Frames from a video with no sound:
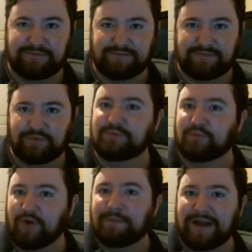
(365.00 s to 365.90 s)
when
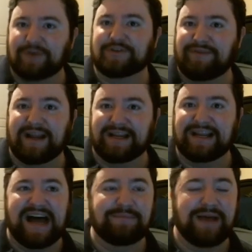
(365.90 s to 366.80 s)
role players fight in
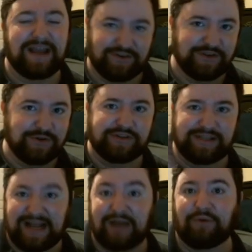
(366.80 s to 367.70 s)
combat, you're
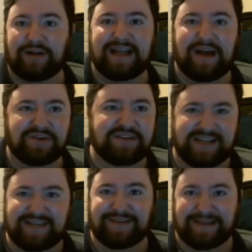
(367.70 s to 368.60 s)
usually not running out and
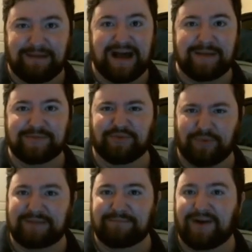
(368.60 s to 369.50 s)
killing mobs or
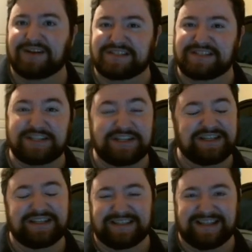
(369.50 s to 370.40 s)
raid bosses.
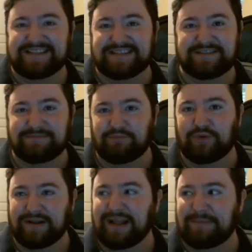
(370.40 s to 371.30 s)
That's
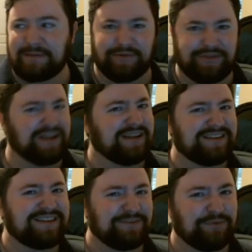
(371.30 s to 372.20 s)
what a lot of people think
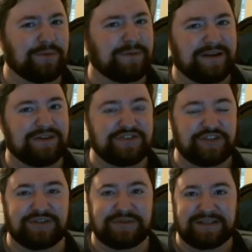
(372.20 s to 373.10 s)
role players
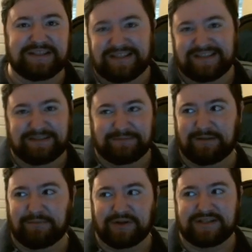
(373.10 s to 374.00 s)
do,
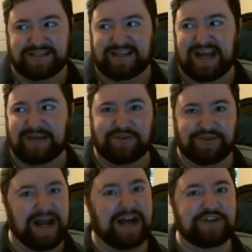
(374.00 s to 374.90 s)
but most of the time they're
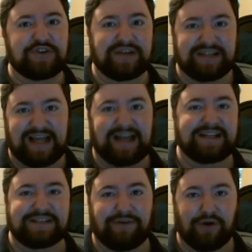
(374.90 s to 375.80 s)
not doing that
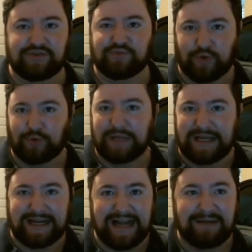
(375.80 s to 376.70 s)
as far as
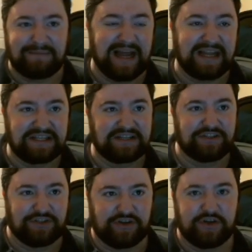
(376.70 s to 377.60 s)
role-playing combat.
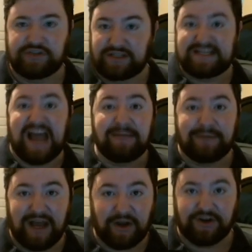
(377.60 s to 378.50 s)
You're usually
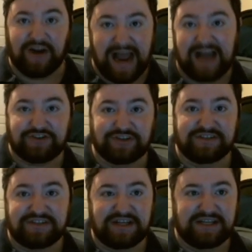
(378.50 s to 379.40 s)
typing out your
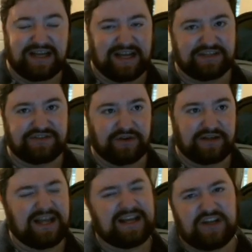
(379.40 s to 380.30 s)
actions on the
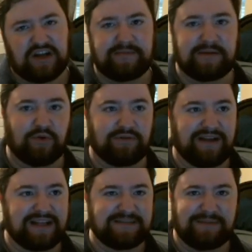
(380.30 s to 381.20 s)
screen. I can talk a bit more
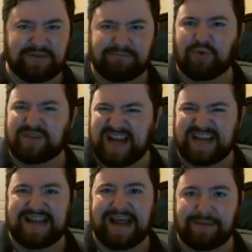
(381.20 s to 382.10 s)
advanced about more
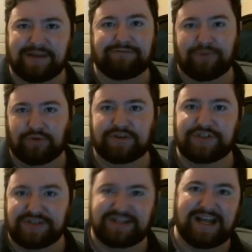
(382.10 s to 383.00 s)
dynamic
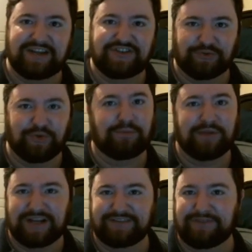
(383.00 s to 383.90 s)
flourishes to add to your
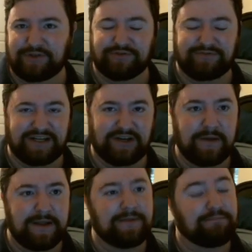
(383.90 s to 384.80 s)
roleplay in a future video,
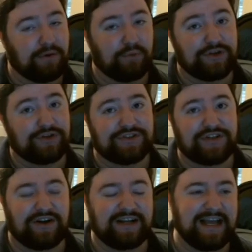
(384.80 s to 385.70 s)
but when you're
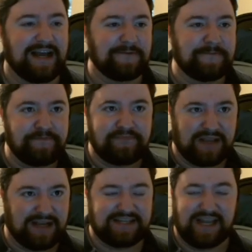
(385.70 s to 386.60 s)
starting out,
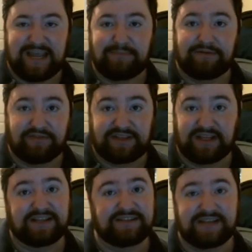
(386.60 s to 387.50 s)
I say keep
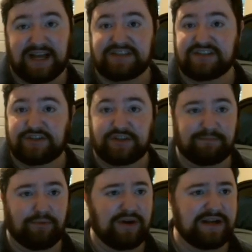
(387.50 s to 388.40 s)
everything concise and to the
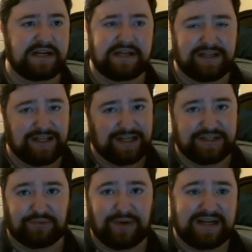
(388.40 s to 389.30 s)
point and
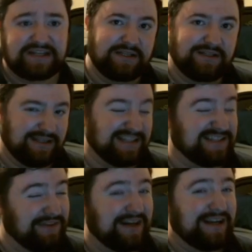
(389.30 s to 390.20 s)
direct. It's
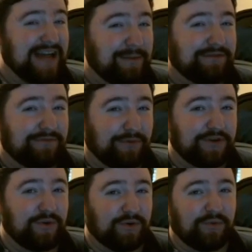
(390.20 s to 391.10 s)
very common for
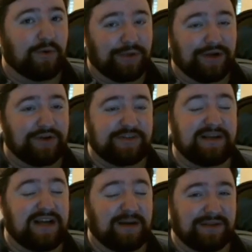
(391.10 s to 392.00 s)
newer role players to
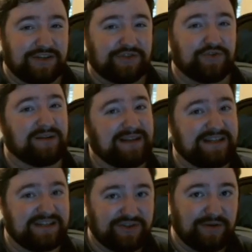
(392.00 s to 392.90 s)
become extremely
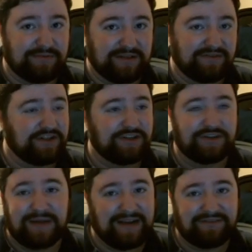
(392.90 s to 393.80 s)
descriptive, and you
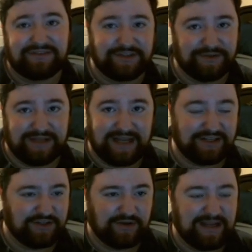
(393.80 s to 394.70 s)
don't have to do that.
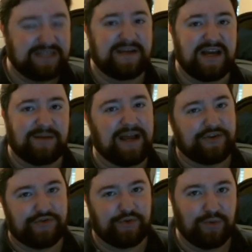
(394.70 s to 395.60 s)
You don't have to become
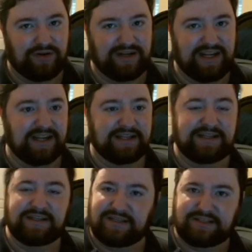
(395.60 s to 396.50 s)
extra wordy
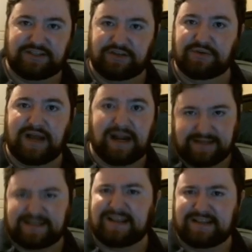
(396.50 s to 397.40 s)
to kind
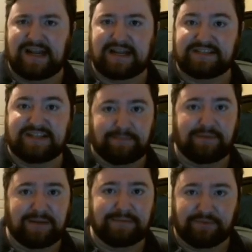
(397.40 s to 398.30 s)
of take the next step
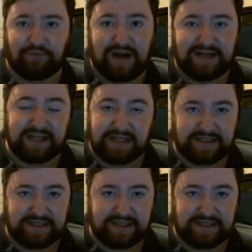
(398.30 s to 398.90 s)
up in writing,